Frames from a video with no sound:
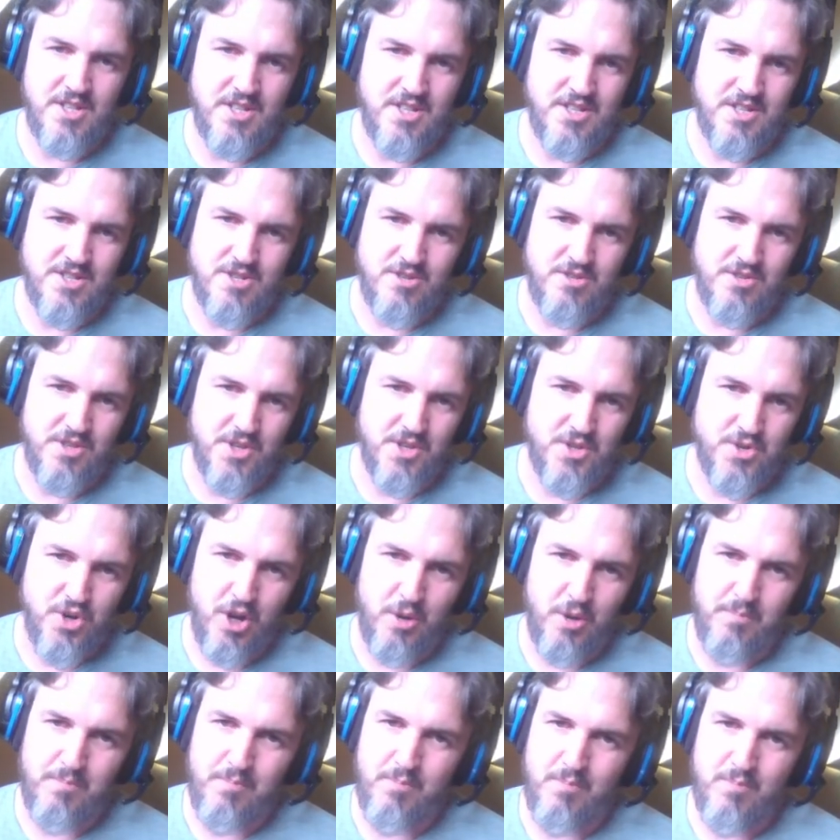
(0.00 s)
during the
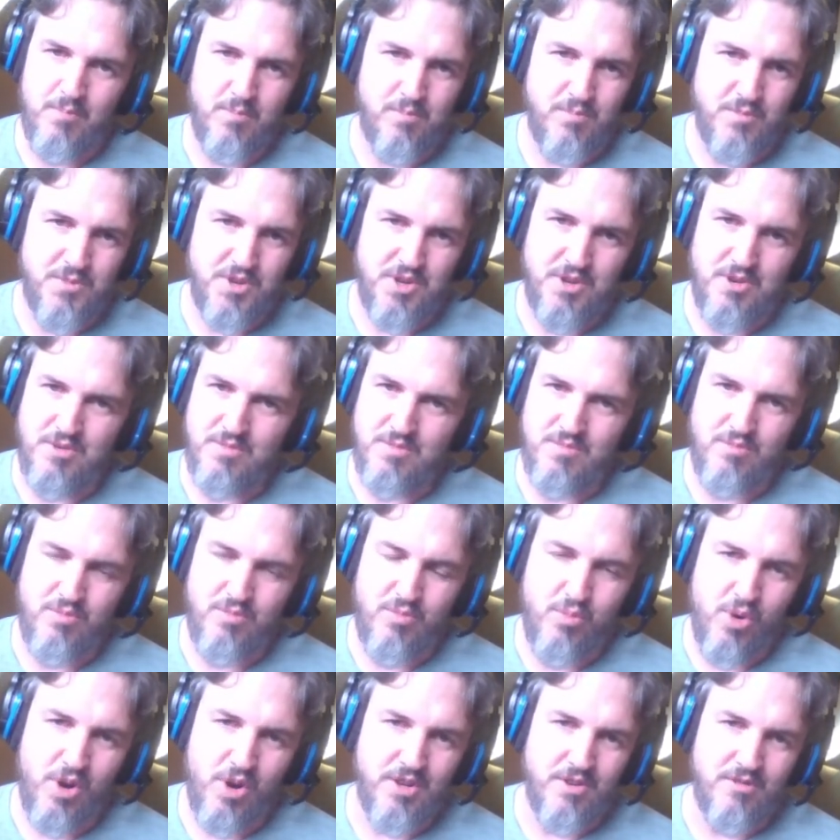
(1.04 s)
drop,
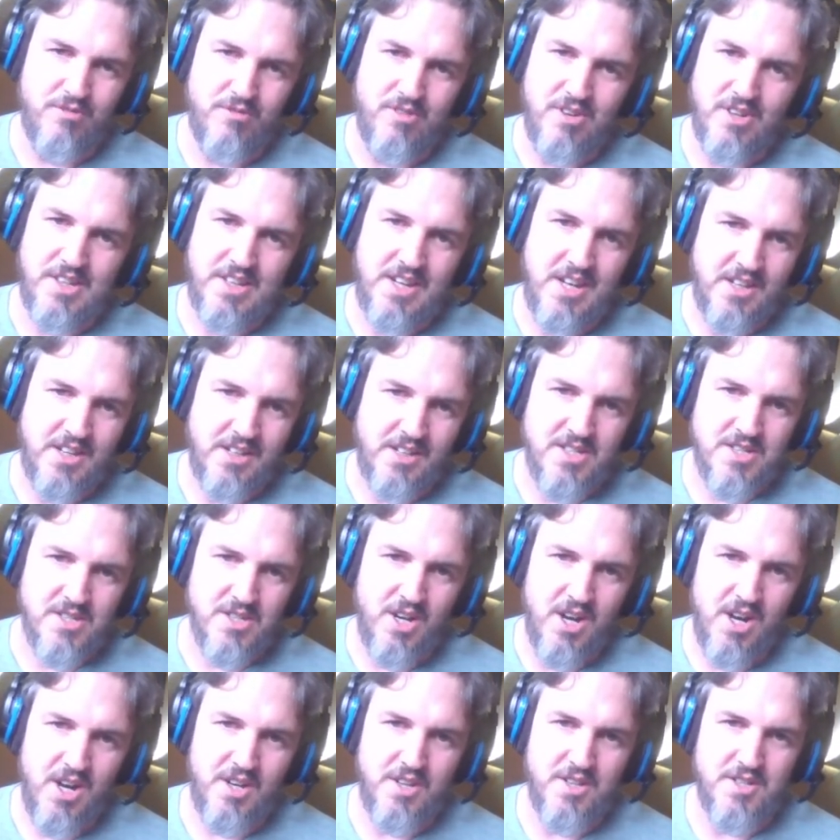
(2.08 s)
what you're really getting
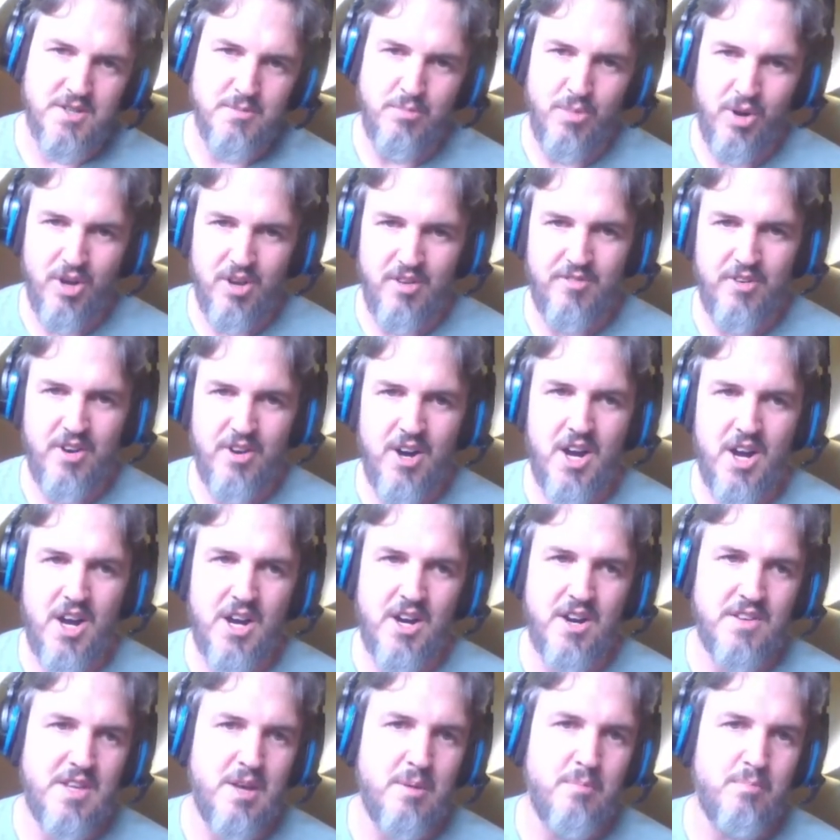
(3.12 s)
assigned is a
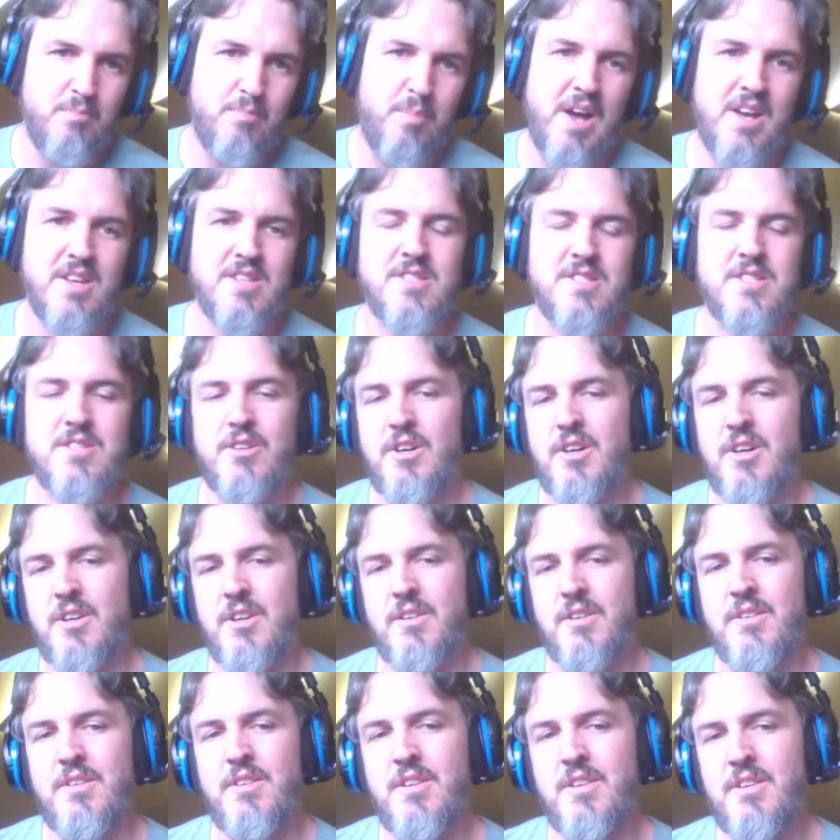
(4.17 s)
modifier, and then based
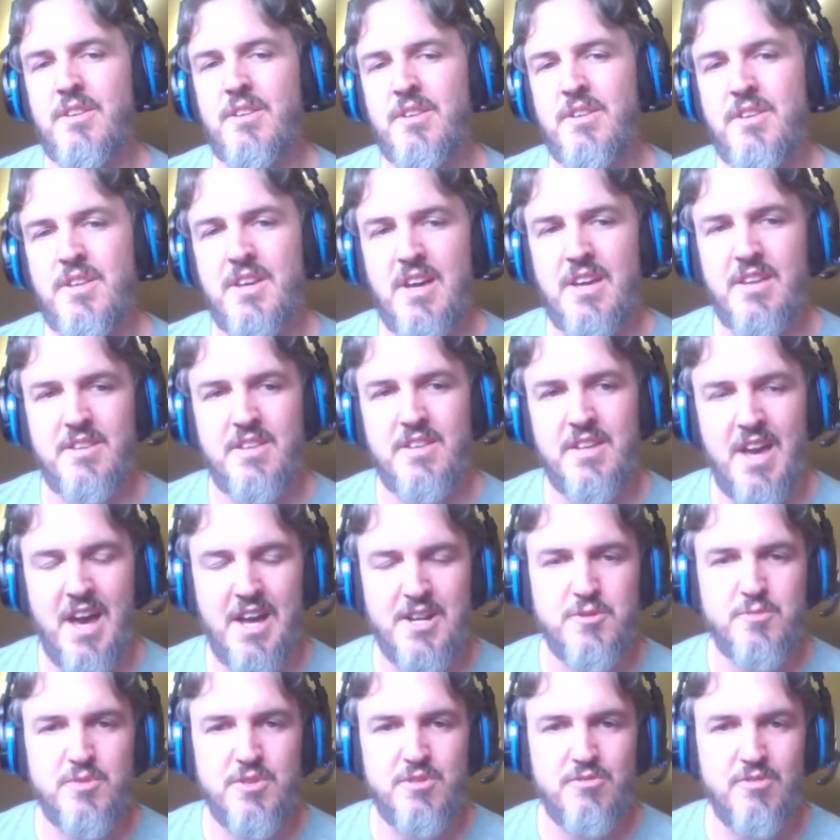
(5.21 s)
on the
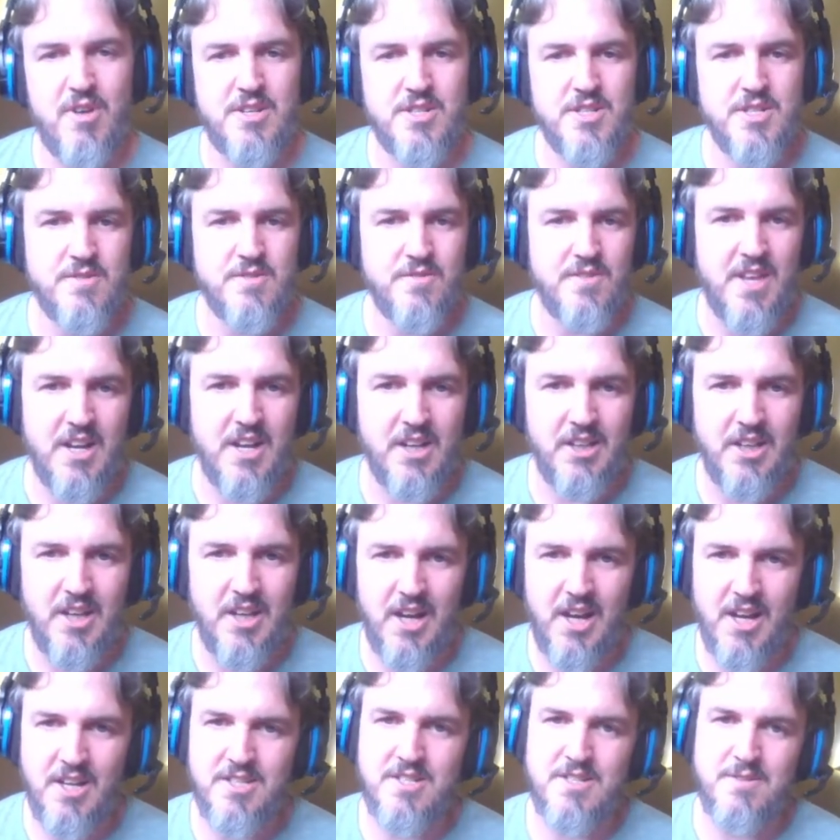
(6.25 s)
attribute ranges for that
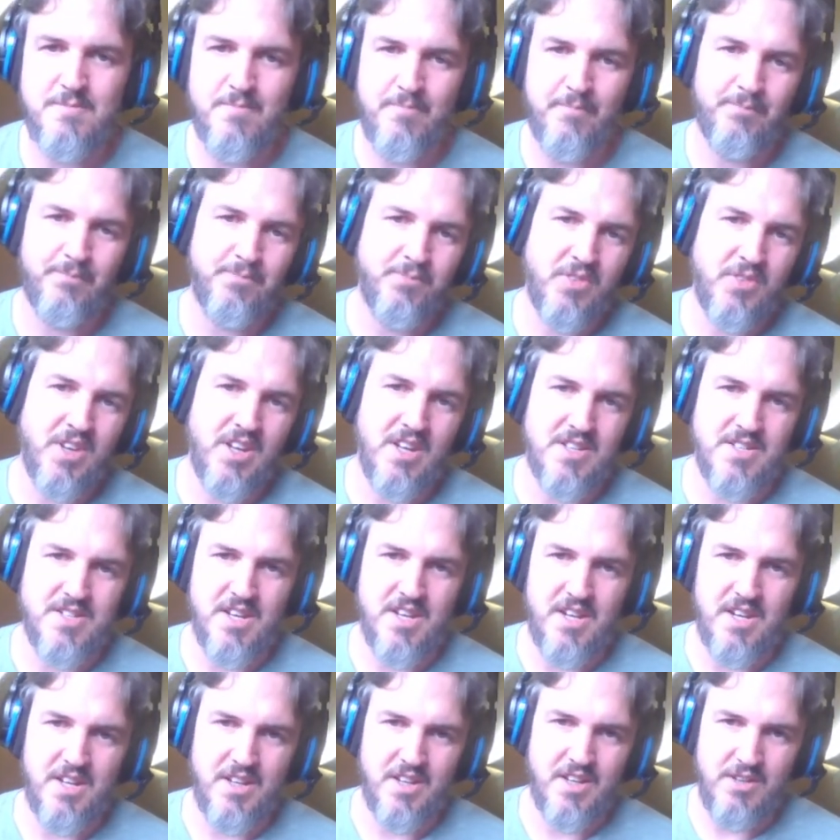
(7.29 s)
class, it's
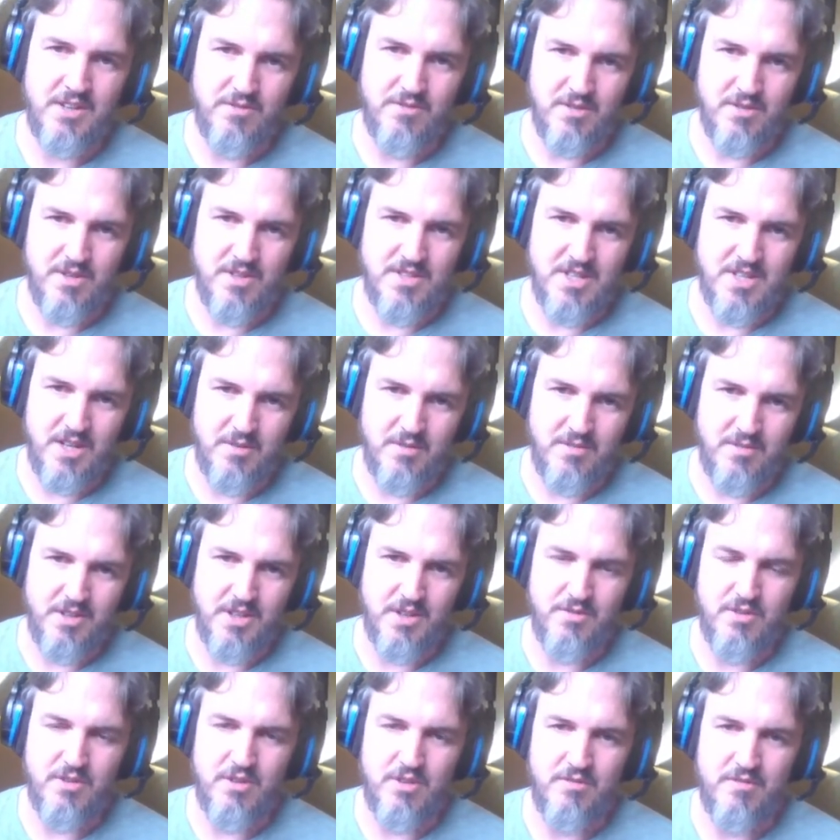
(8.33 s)
going to
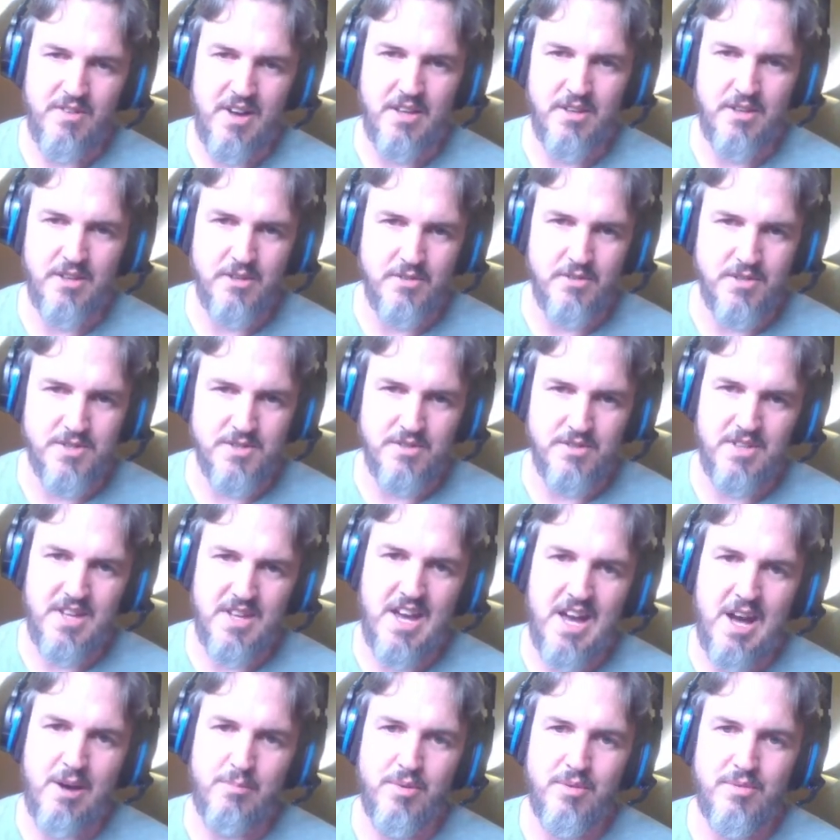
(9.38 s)
give you a value. It's sort of
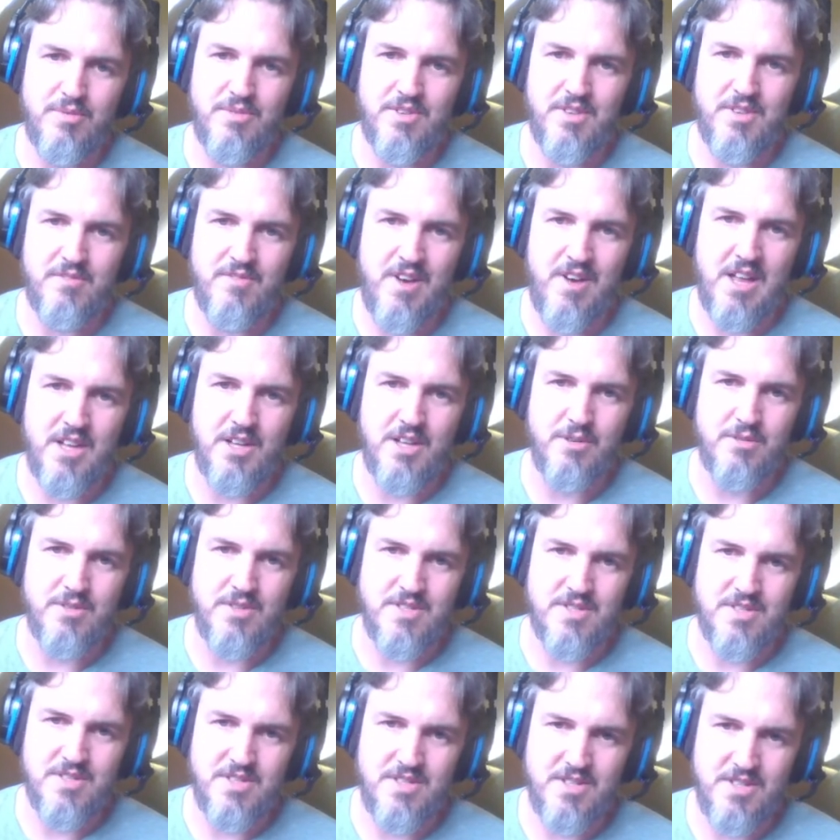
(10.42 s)
the output. The value
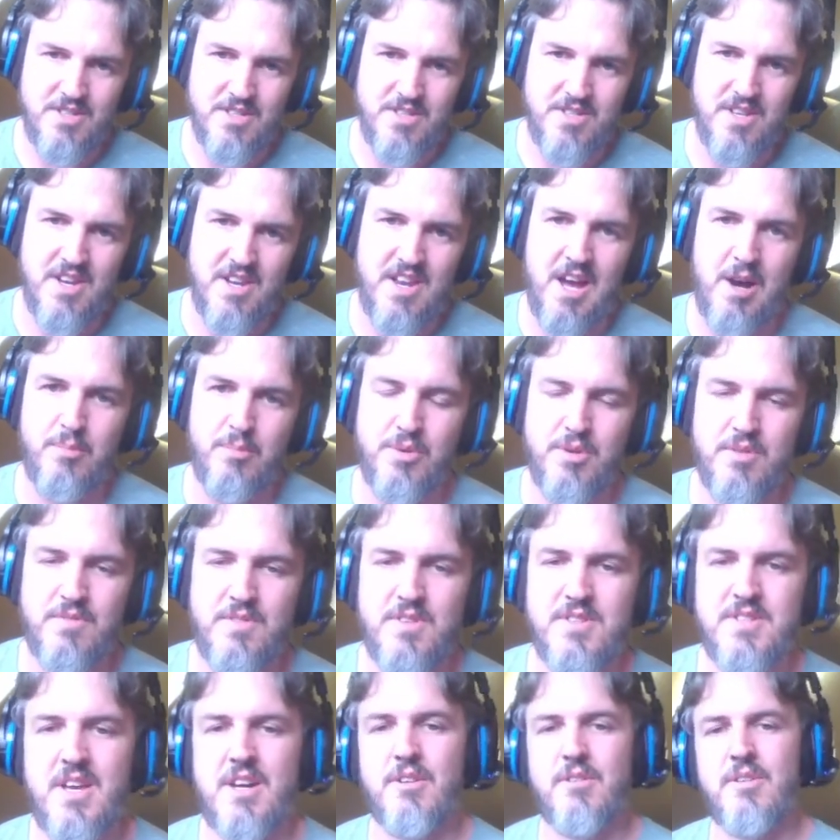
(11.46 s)
is just an output of
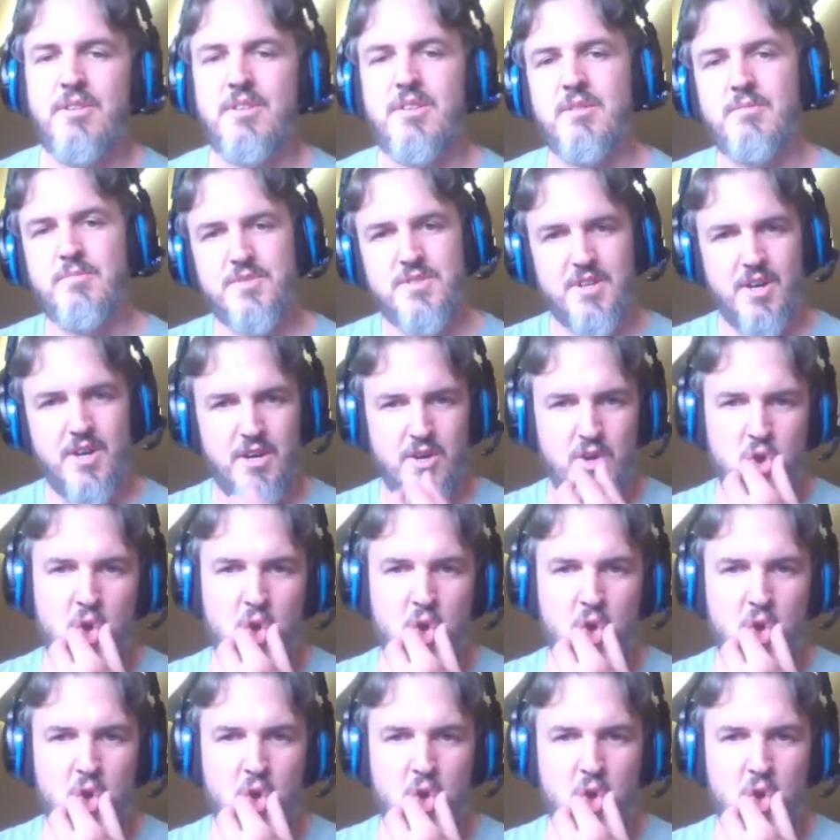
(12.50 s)
this algorithm. So